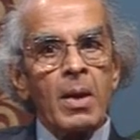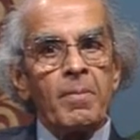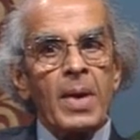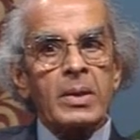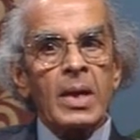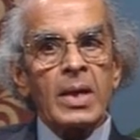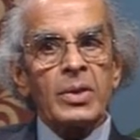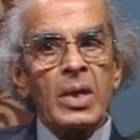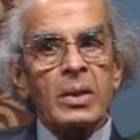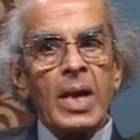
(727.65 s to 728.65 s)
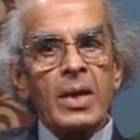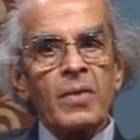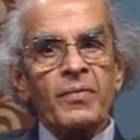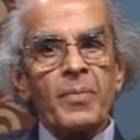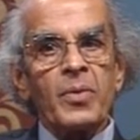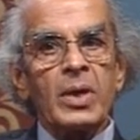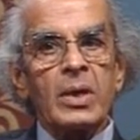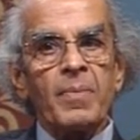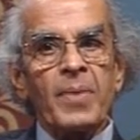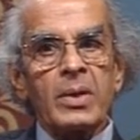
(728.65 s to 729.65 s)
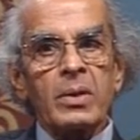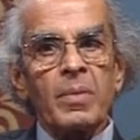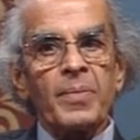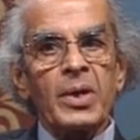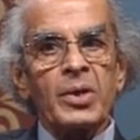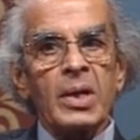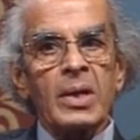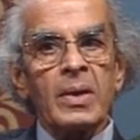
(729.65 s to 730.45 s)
But this kind of community participation